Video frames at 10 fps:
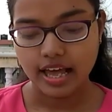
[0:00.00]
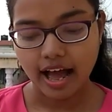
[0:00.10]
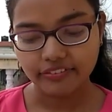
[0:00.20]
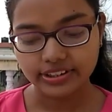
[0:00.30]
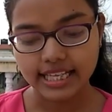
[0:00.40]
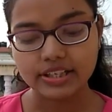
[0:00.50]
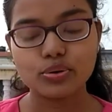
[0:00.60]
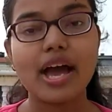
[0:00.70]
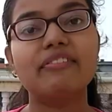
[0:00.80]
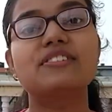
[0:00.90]
After that, you
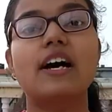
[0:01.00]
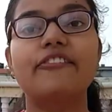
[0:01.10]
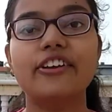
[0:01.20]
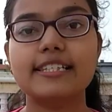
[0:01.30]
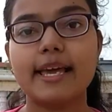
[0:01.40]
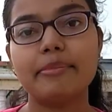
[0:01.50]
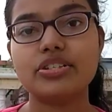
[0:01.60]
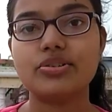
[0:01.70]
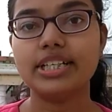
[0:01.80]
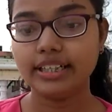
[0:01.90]
have surface
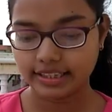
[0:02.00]
chemistry.